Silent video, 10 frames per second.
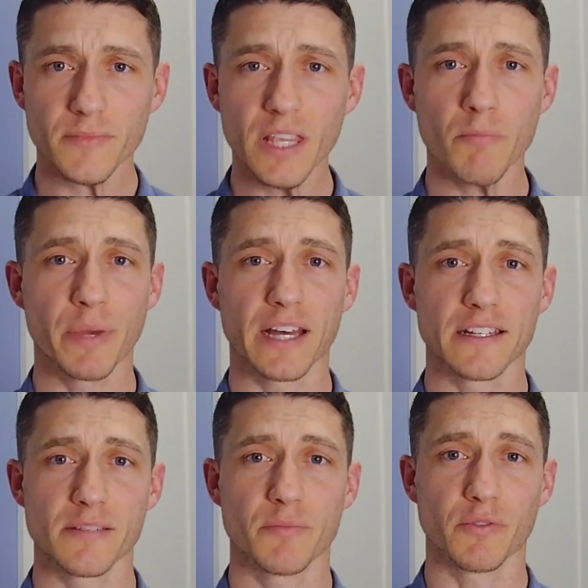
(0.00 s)

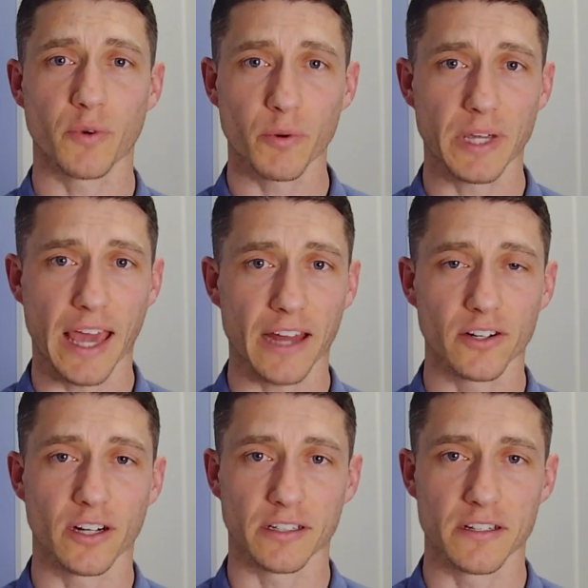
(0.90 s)
But before we had
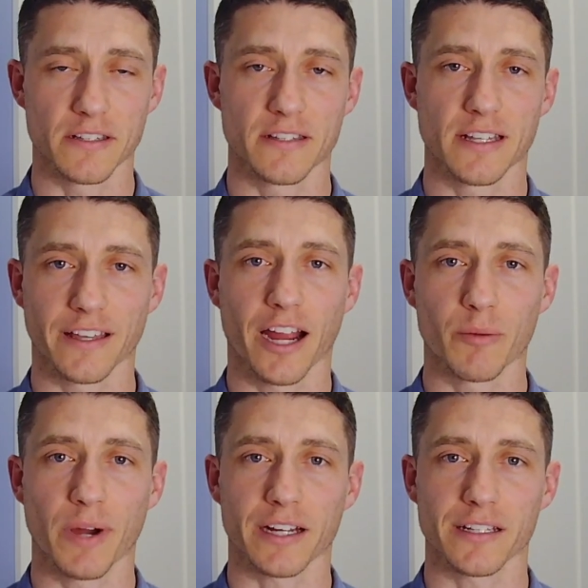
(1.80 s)
her on consistent
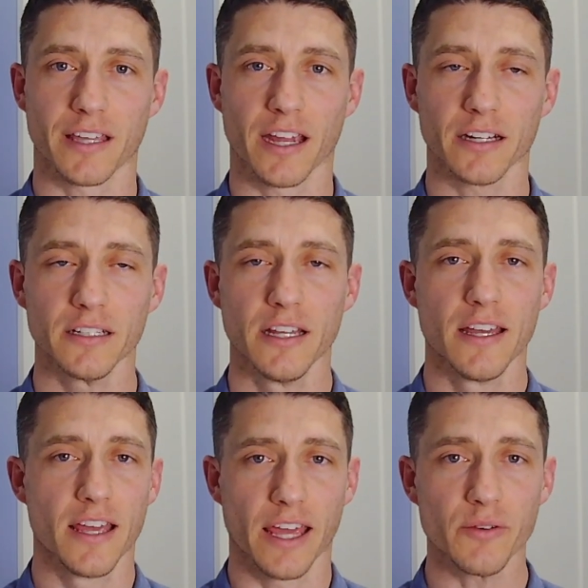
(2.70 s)
chiropractic care,
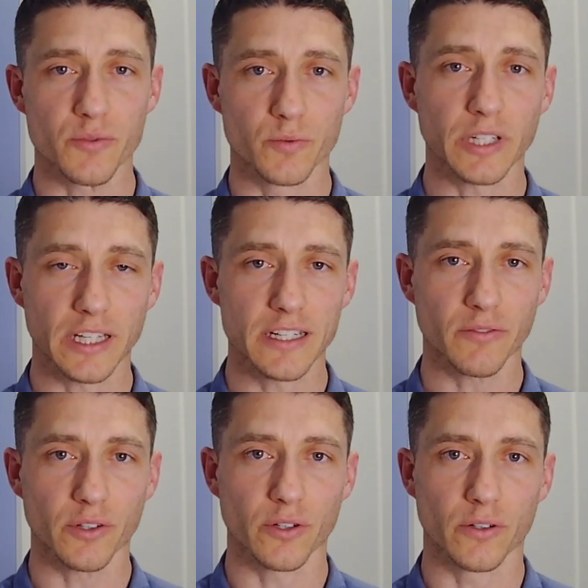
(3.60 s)
it was really
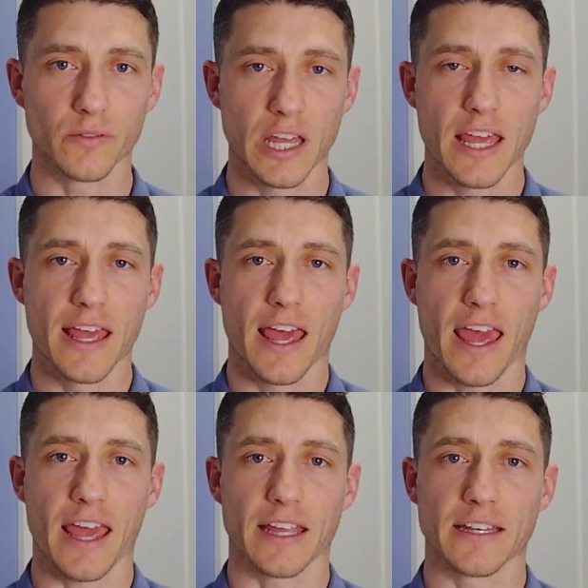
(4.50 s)
difficult.
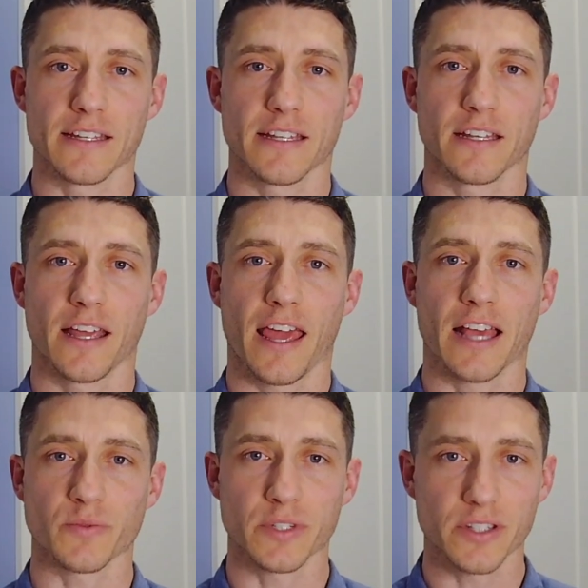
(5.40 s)
And
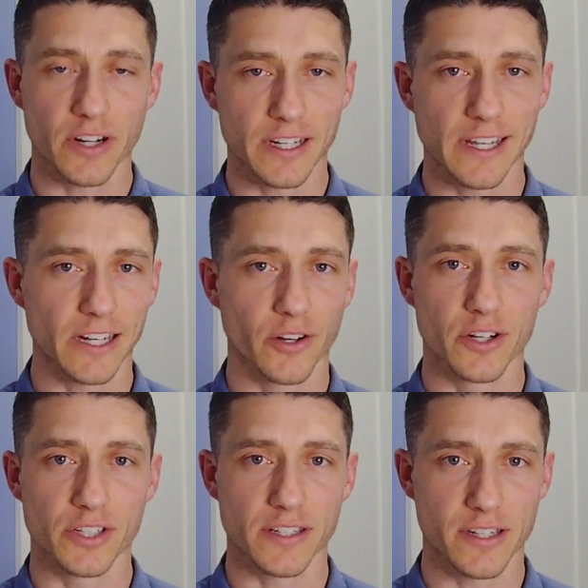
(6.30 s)
as we started getting her
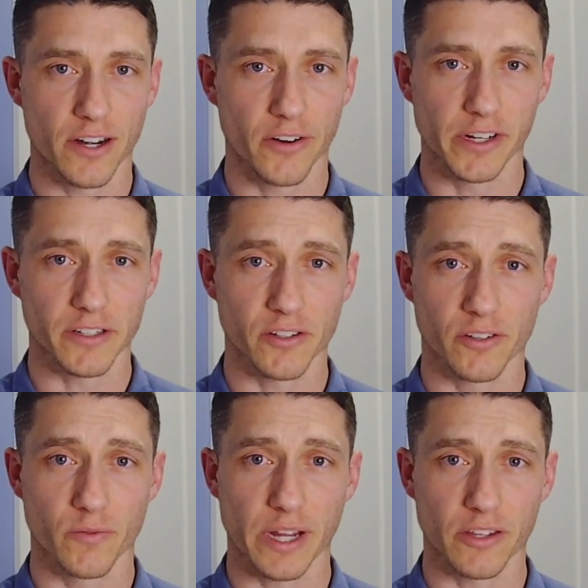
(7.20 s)
adjusted on a
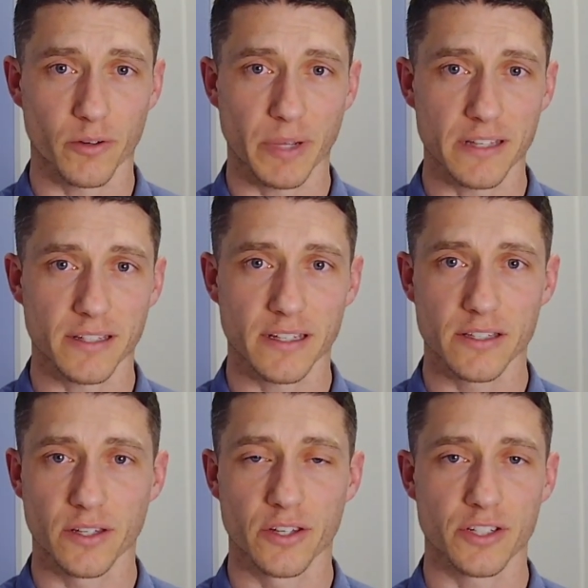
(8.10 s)
regular
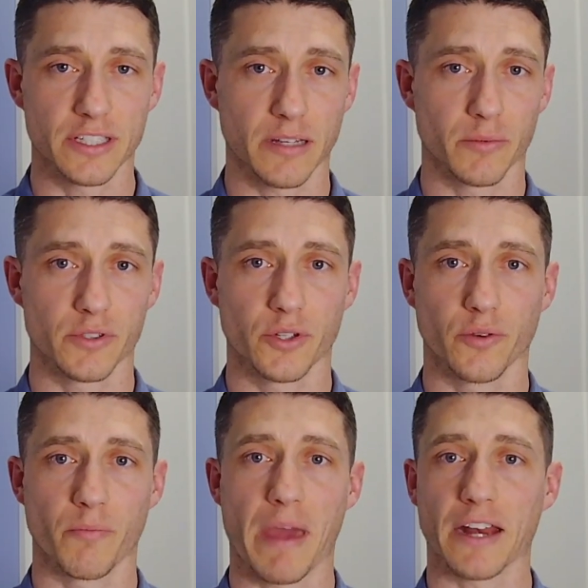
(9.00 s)
basis, she's able
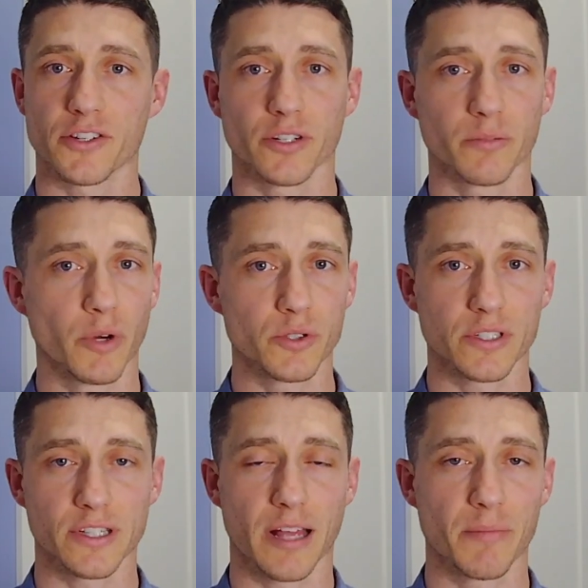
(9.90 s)
to manage her
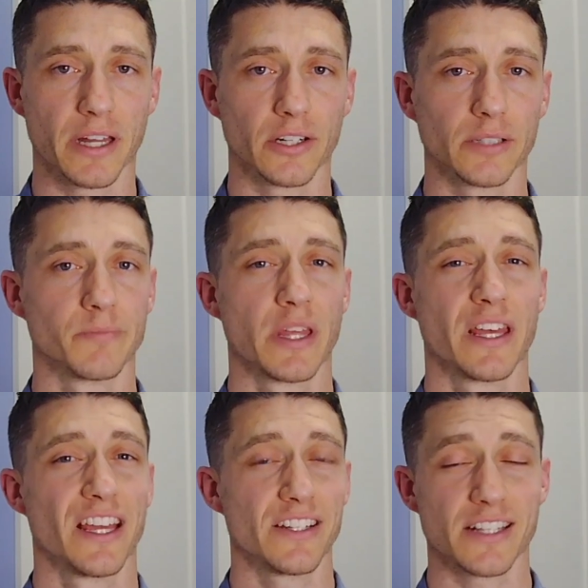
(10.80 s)
emotions a lot better.
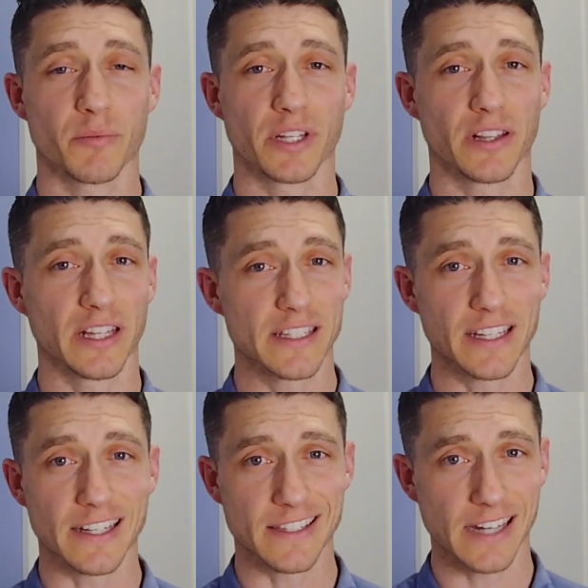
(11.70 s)
She's able to
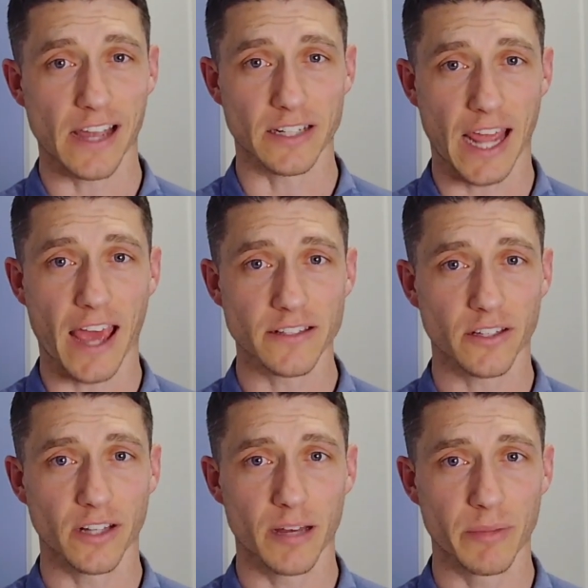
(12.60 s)
listen and stay on task
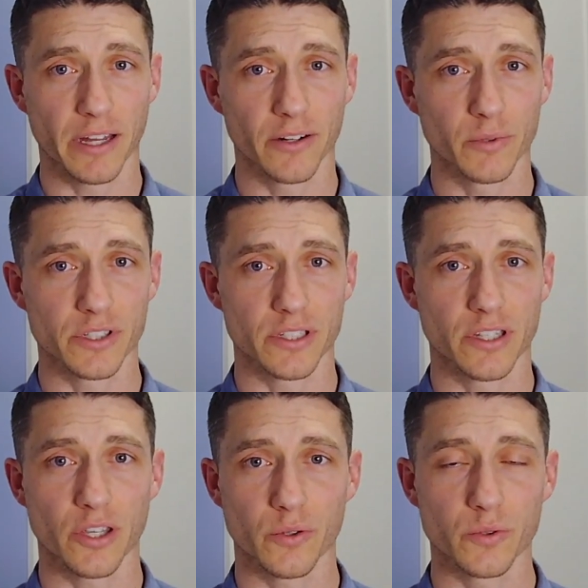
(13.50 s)
a lot better, which is
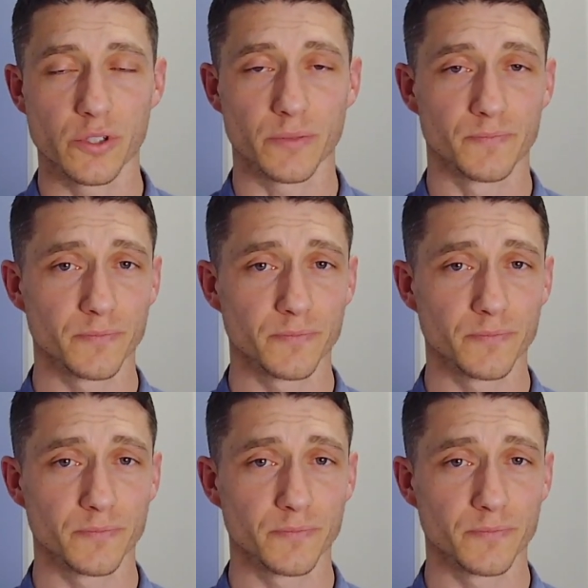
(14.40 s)
huge.